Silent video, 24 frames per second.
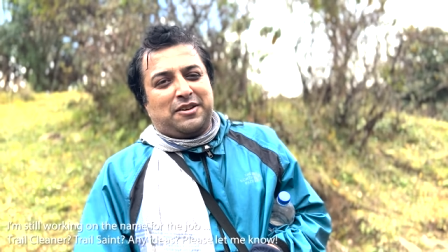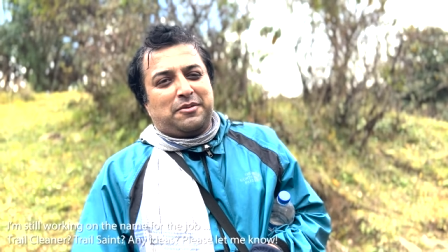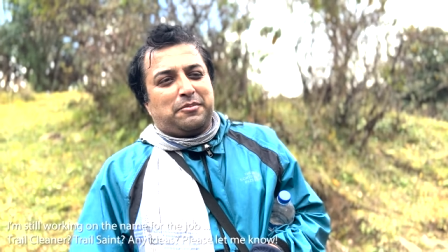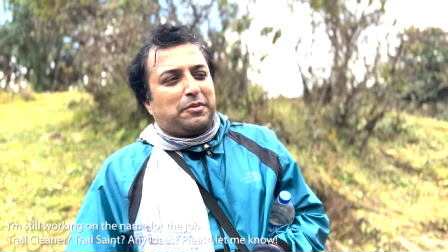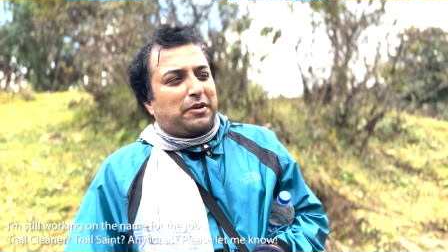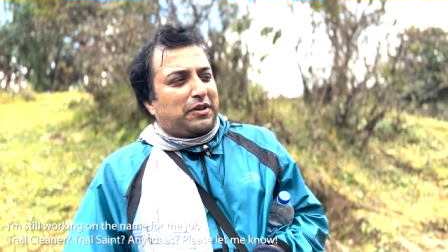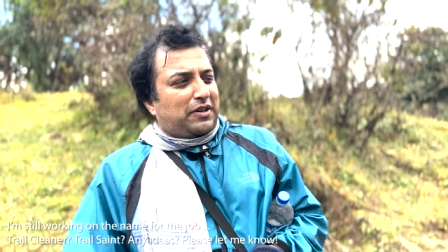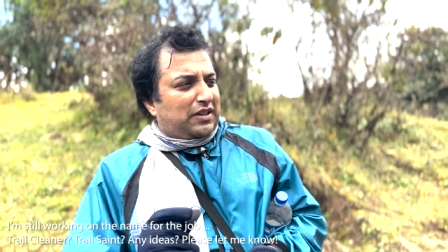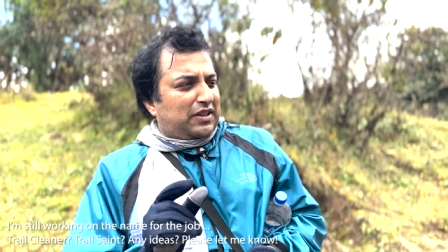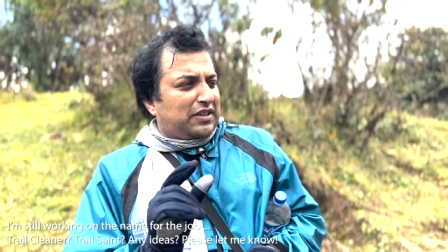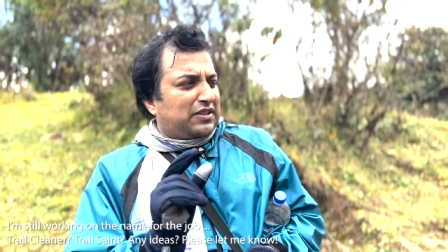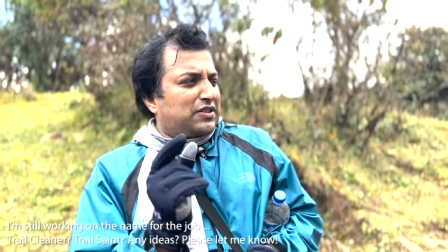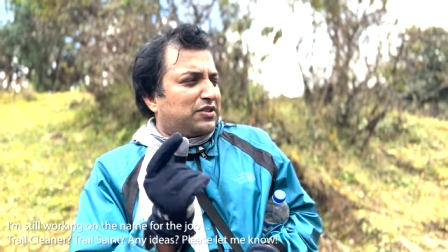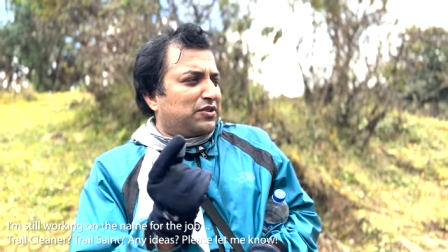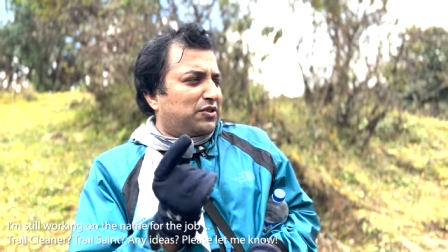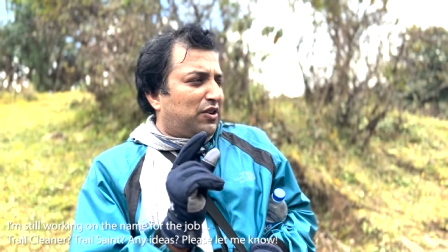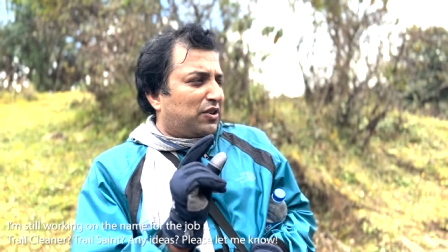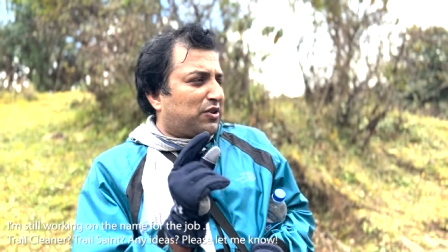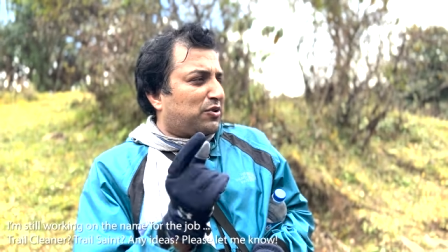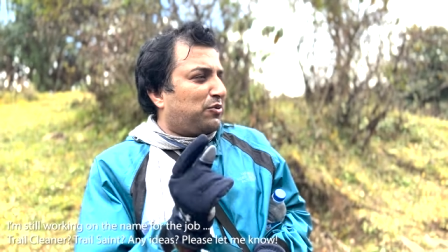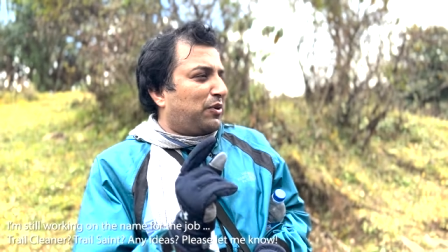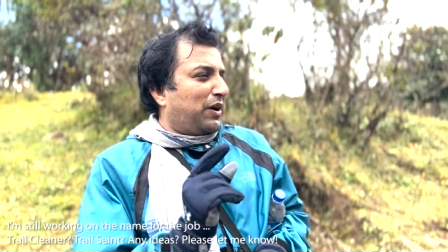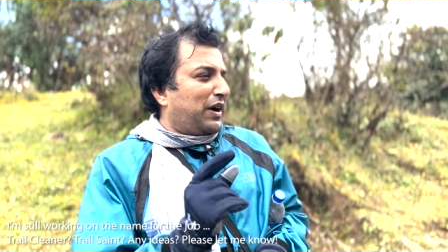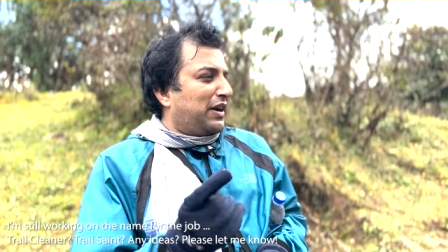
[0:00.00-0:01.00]
But it's
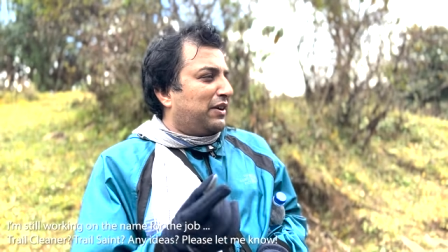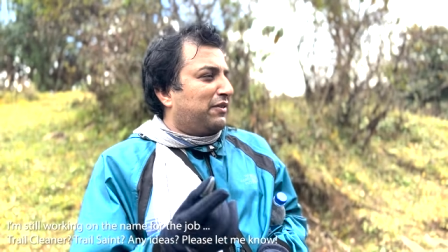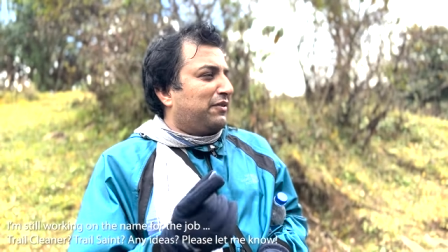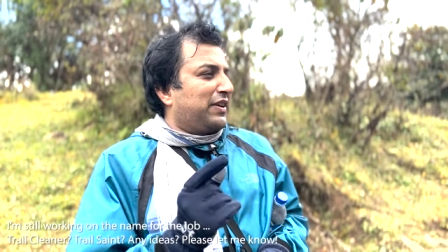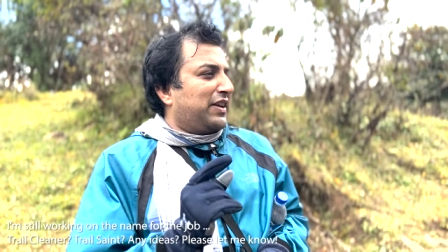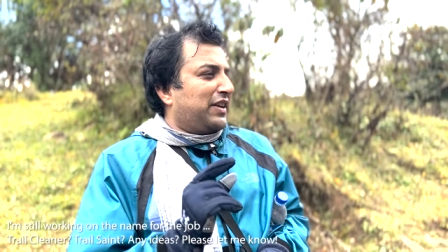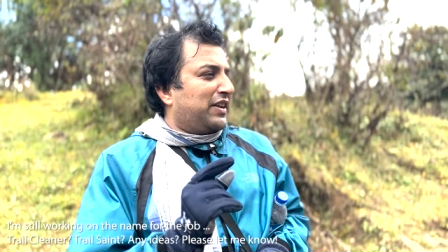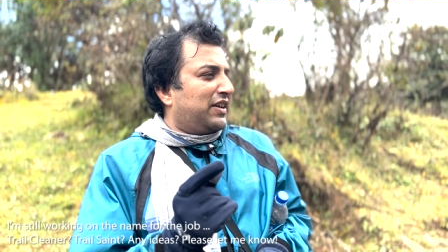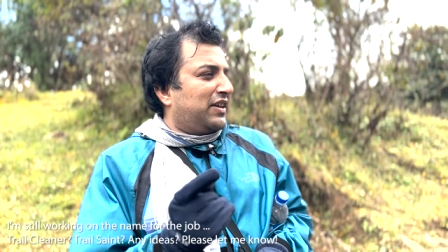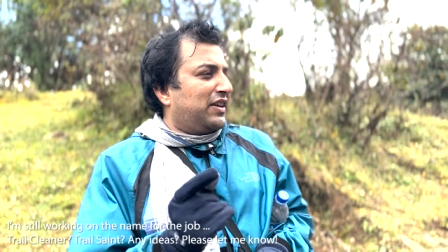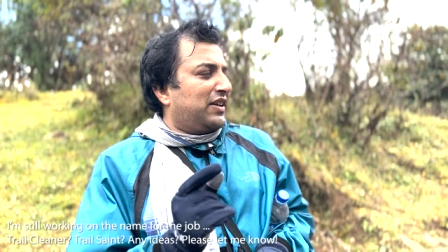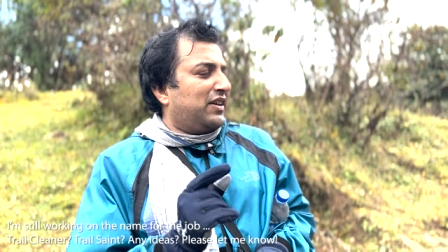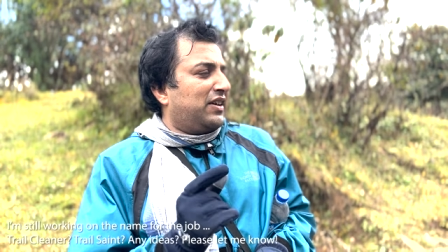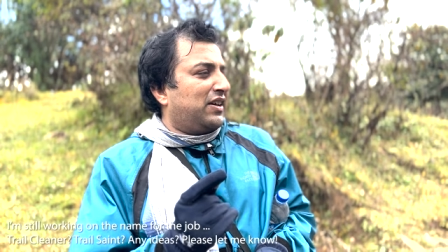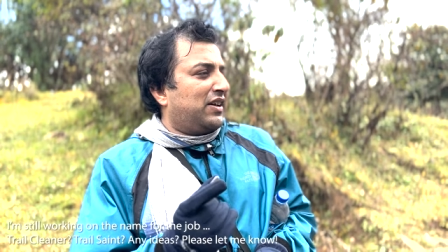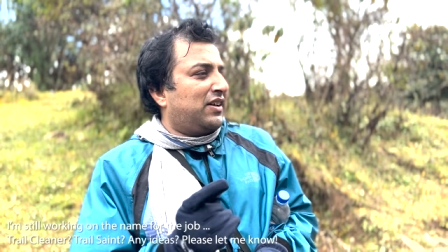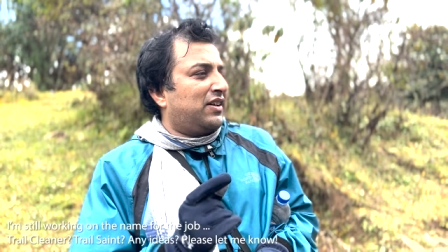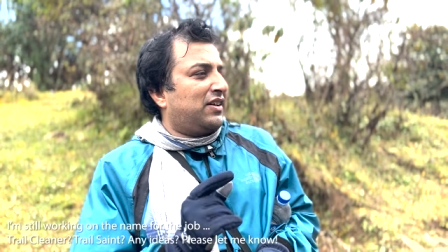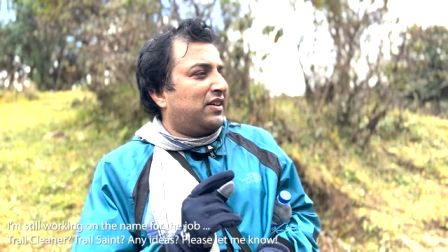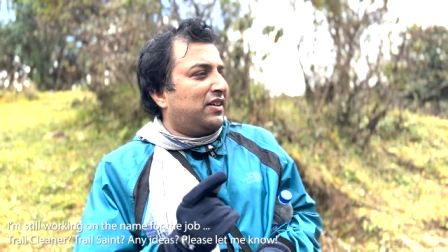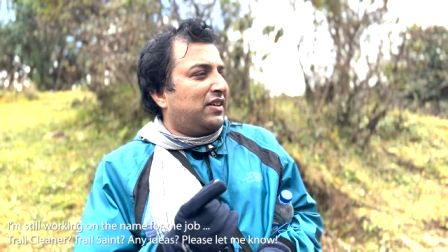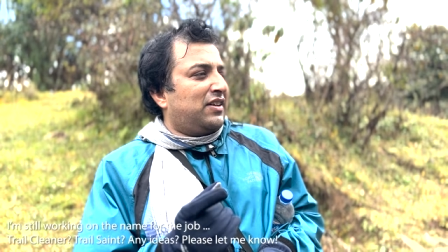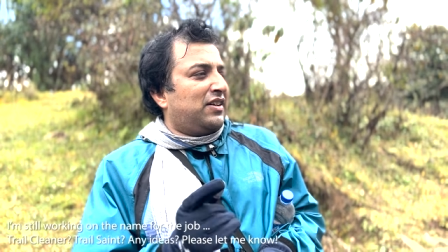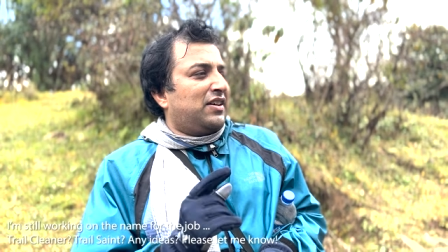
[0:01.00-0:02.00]
not quite very,
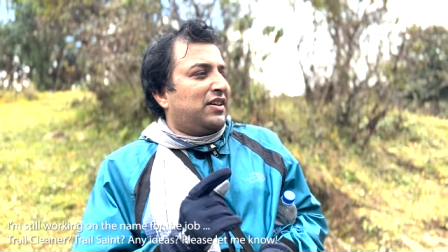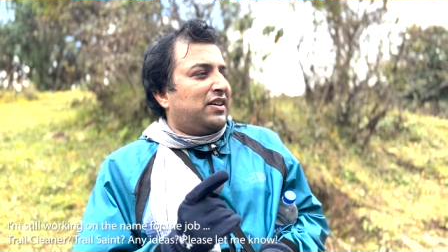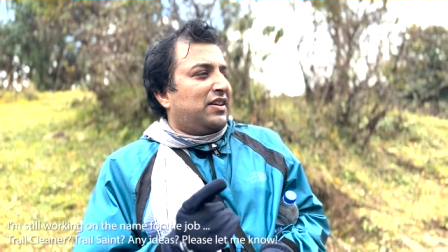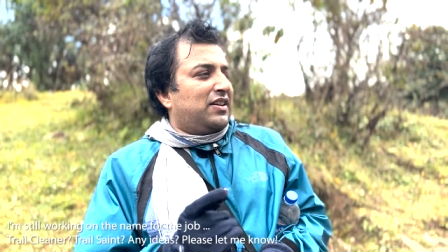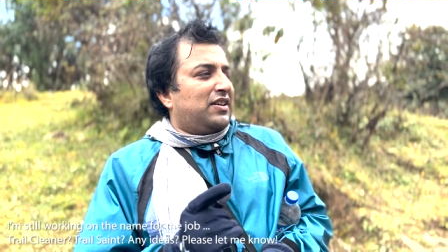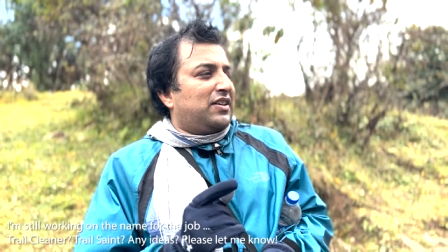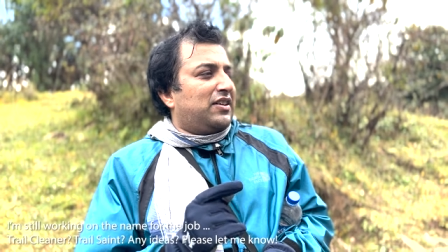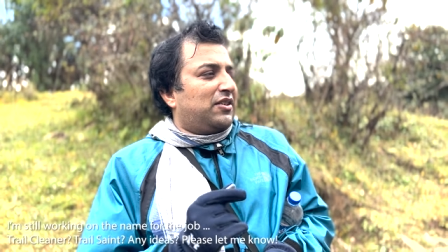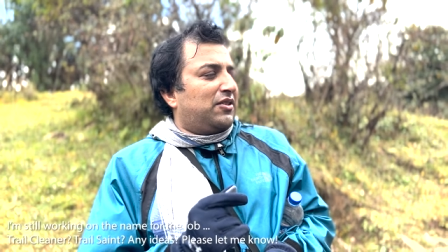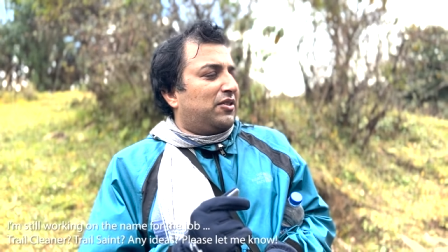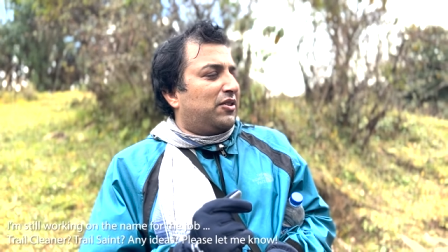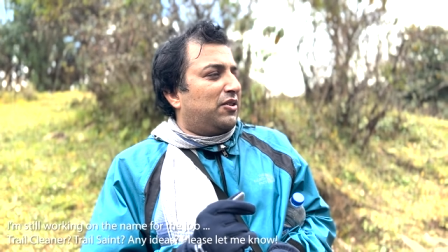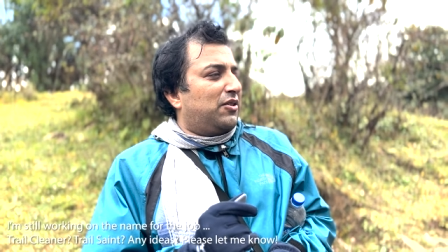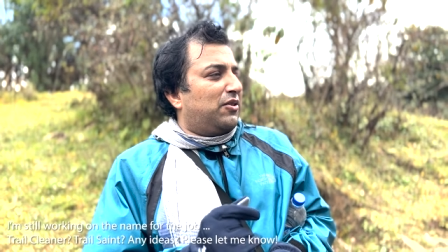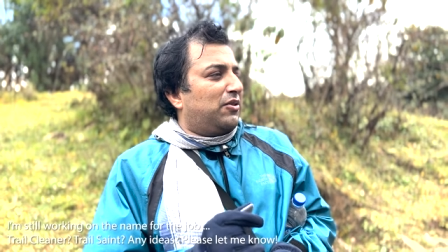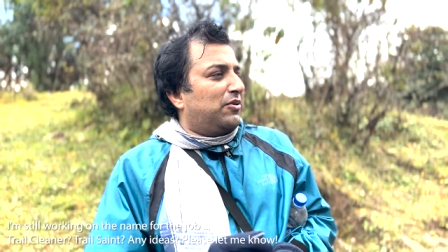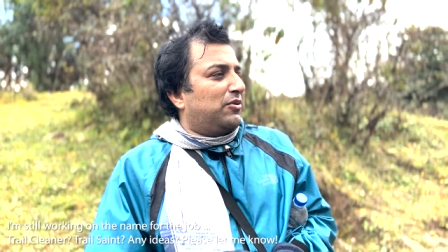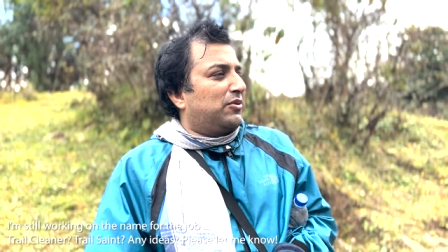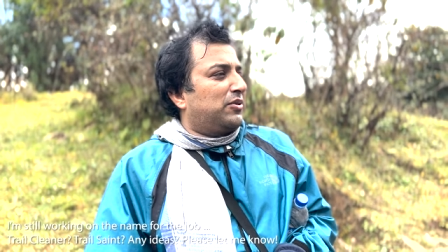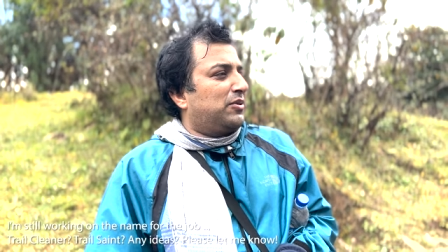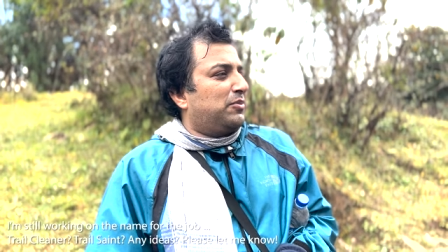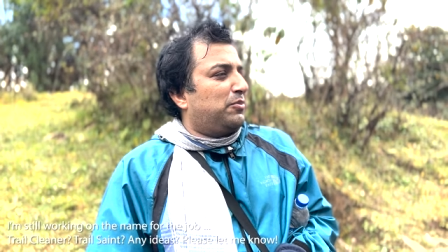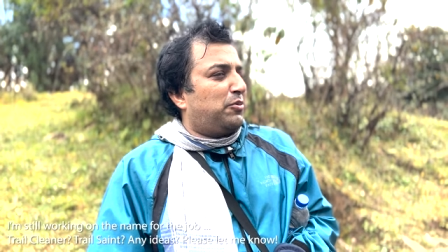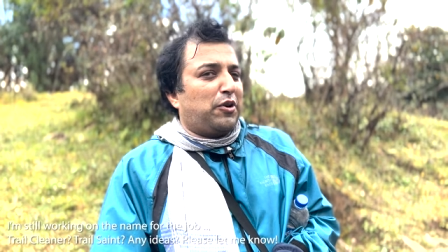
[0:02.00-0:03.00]
you
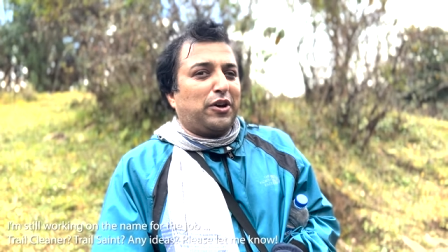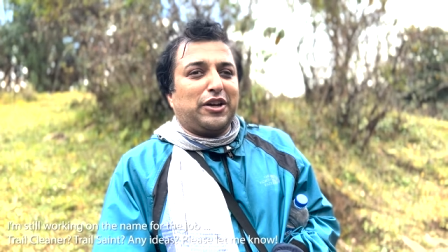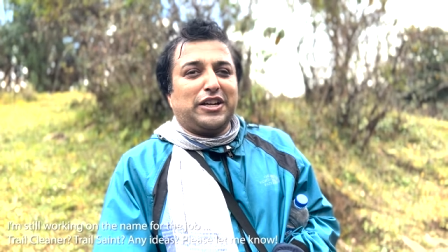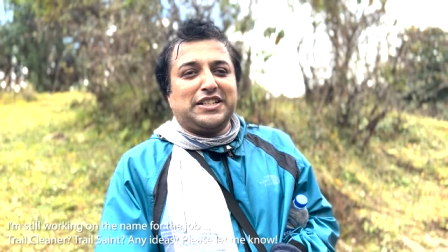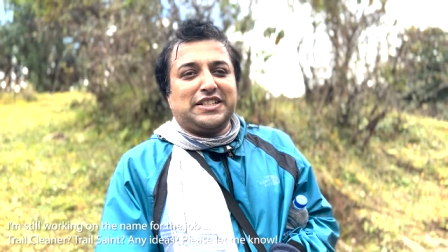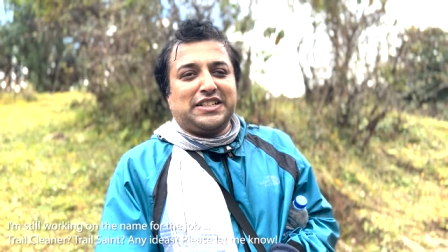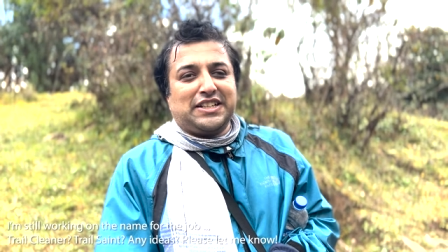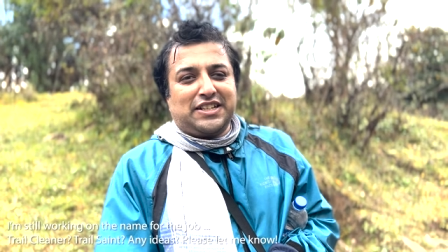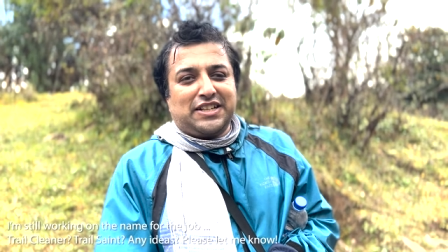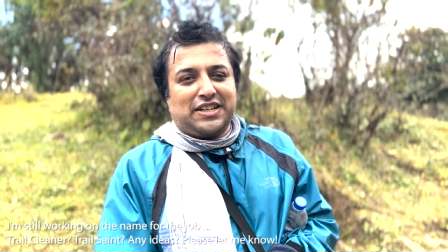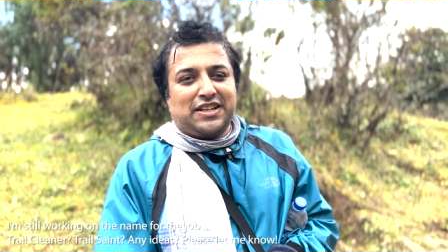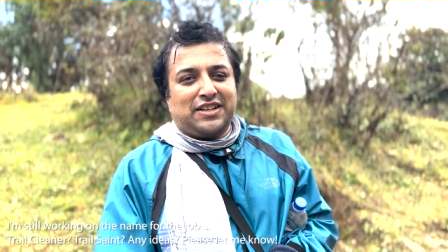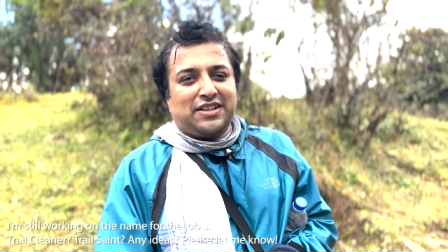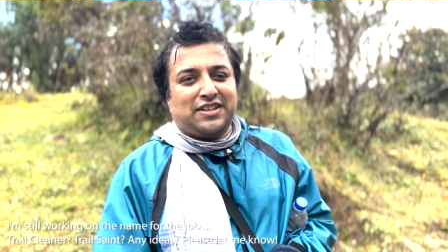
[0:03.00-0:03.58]
know, poetic.